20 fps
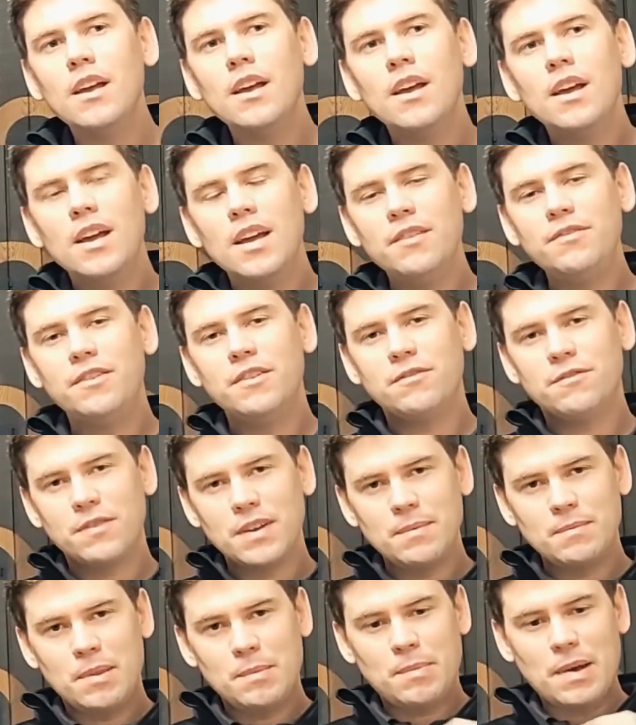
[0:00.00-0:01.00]
If you
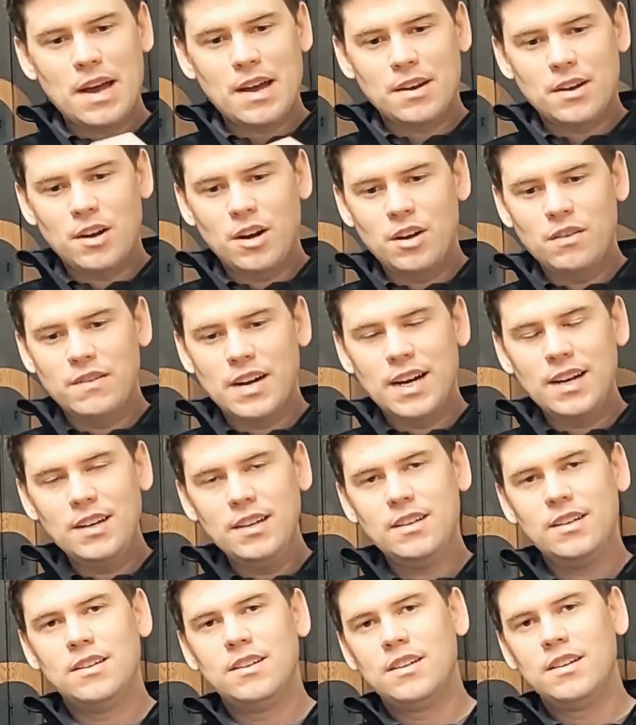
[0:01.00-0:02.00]
flip the batten over
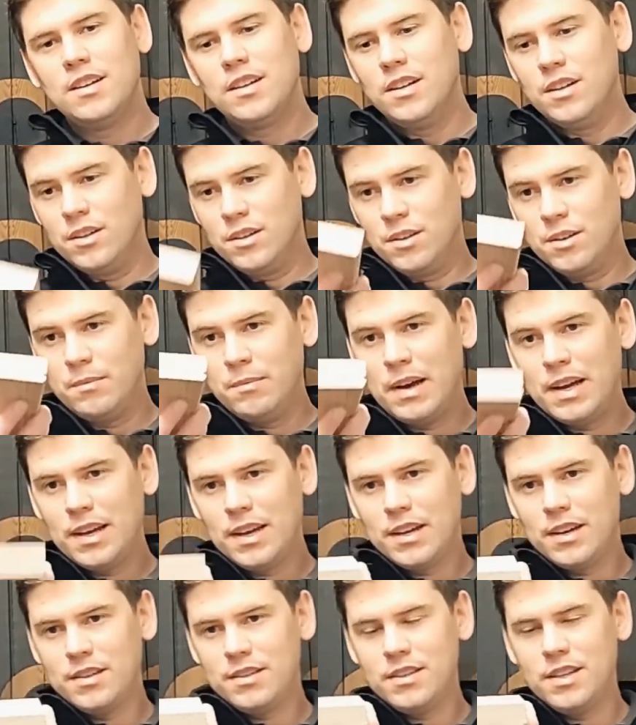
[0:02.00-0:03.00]
to make
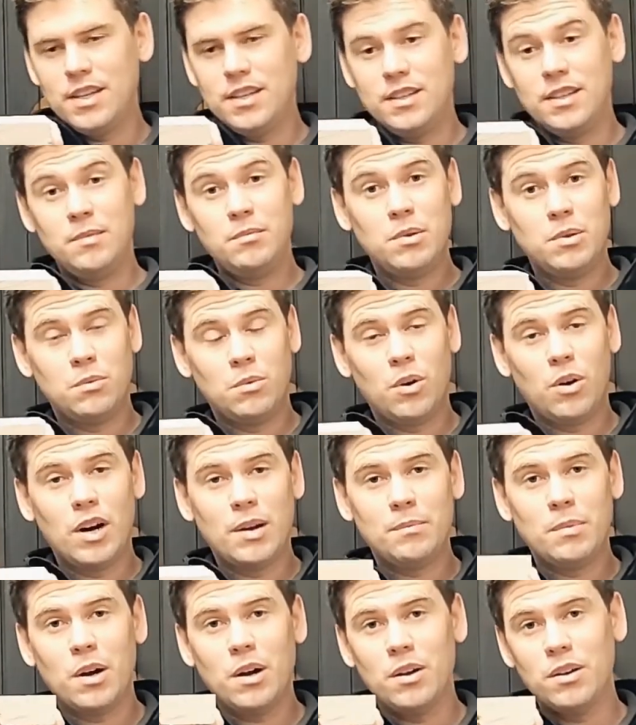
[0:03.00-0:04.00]
it a 60mm
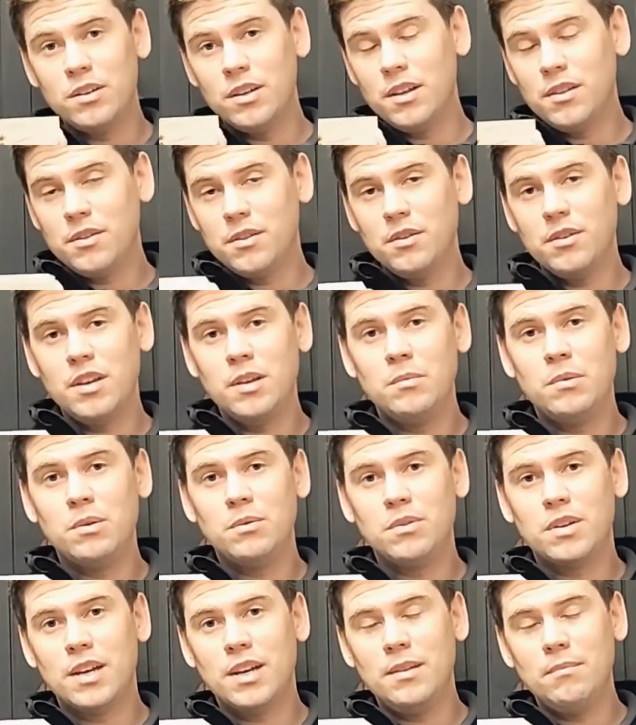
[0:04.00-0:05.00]
wide by only
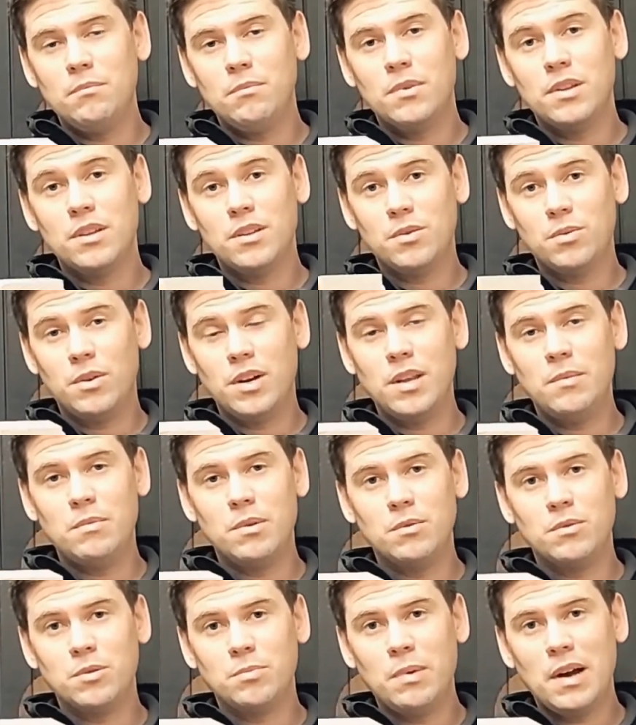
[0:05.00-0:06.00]
30mm deep with a
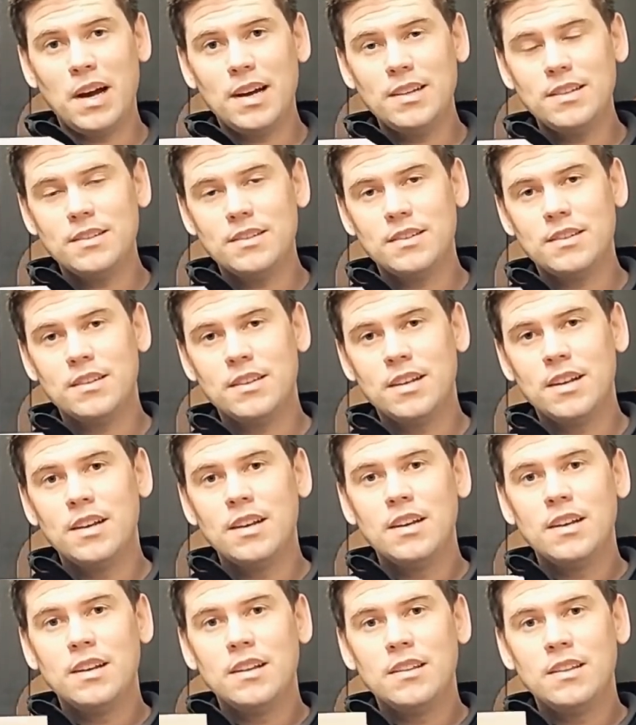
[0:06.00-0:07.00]
20mm space,
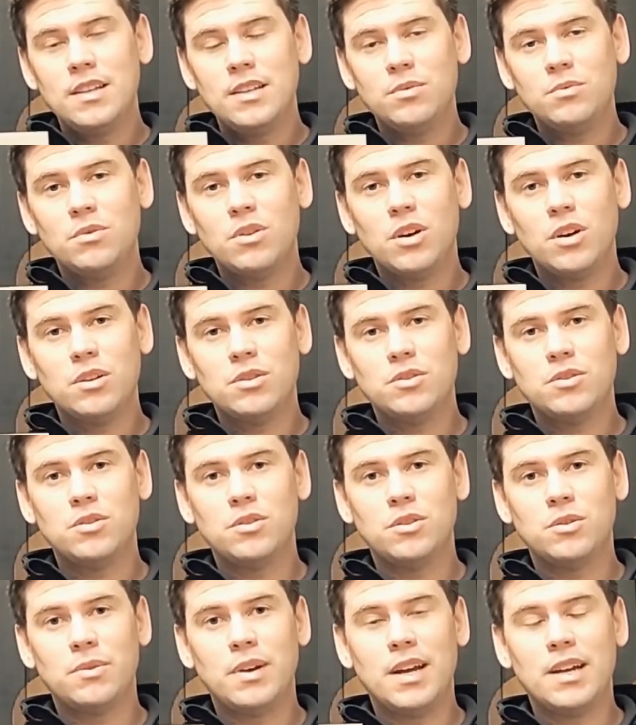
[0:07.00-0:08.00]
this will cost you
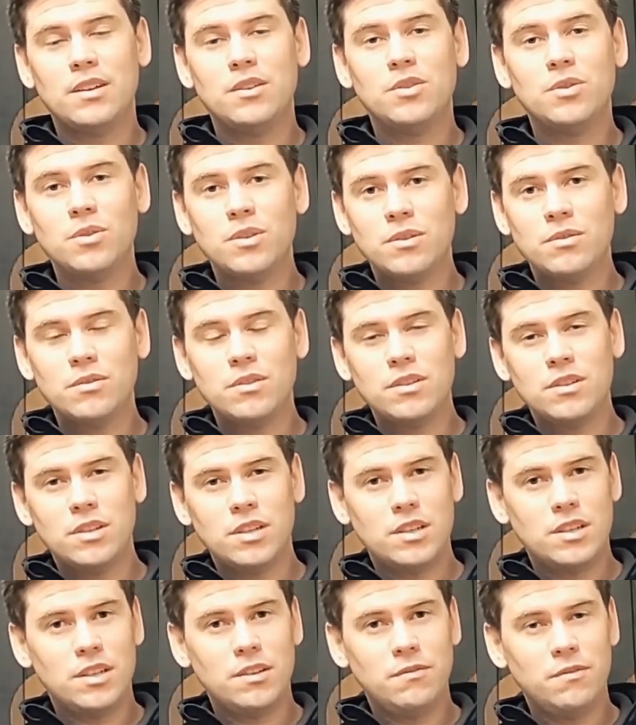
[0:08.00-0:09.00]
around
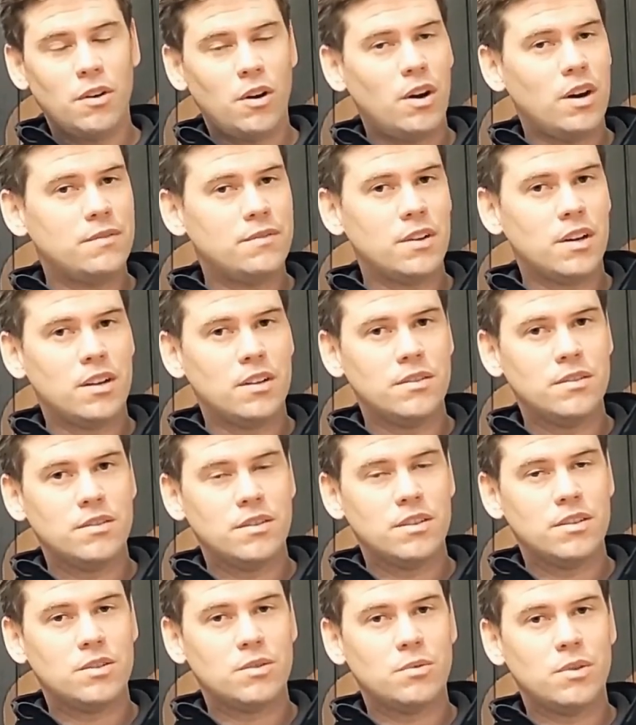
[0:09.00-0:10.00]
$265
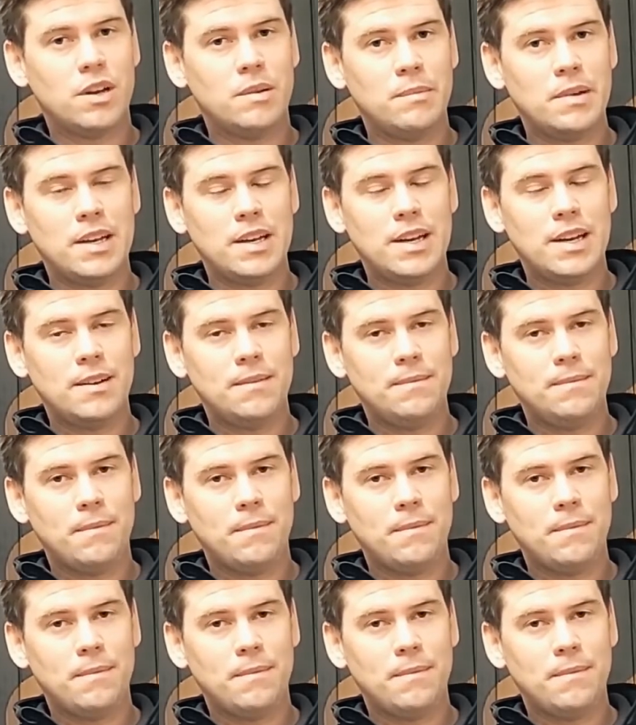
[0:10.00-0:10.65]
a square metre.